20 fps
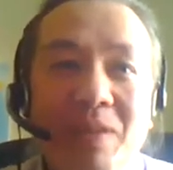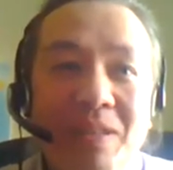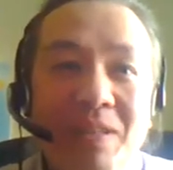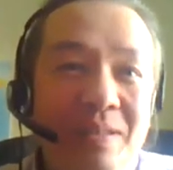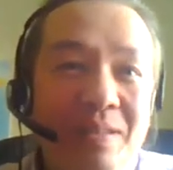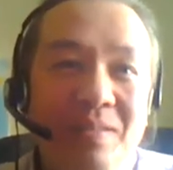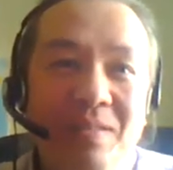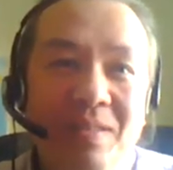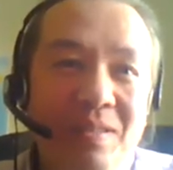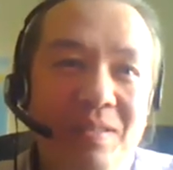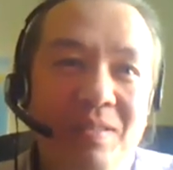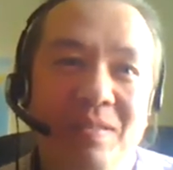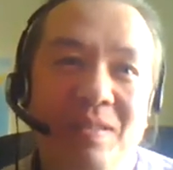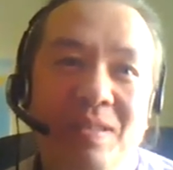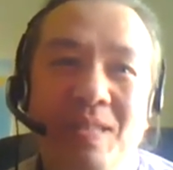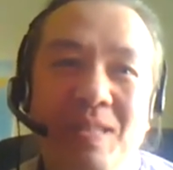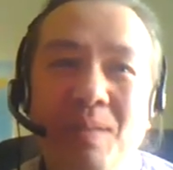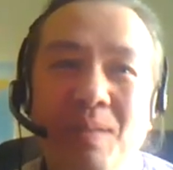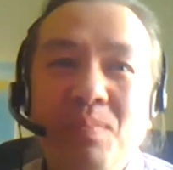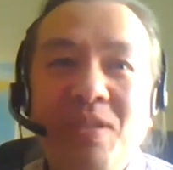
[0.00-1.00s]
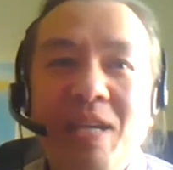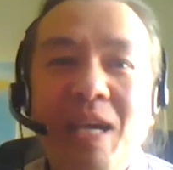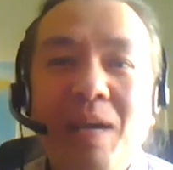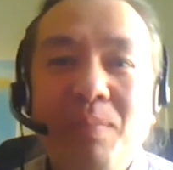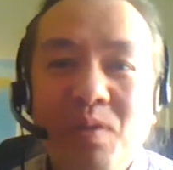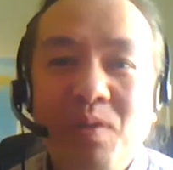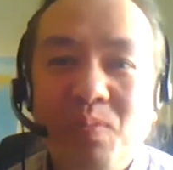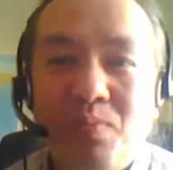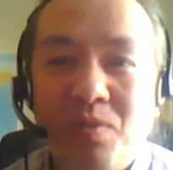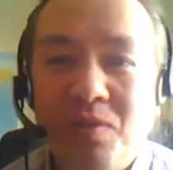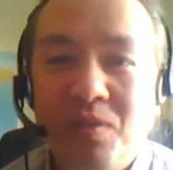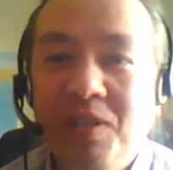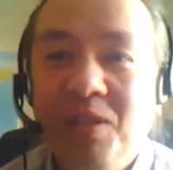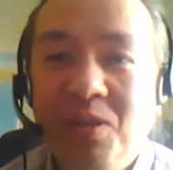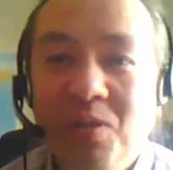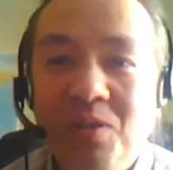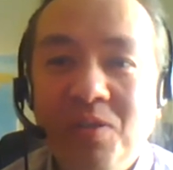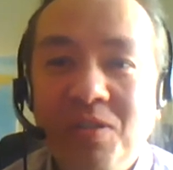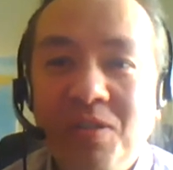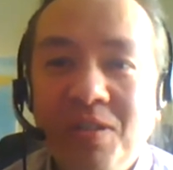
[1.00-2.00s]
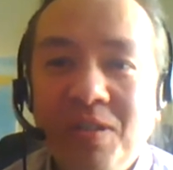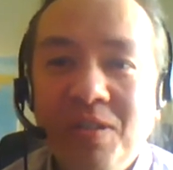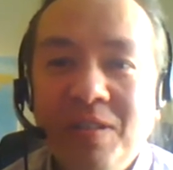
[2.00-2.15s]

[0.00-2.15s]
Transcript: and the, the, the Teams app is pretty good.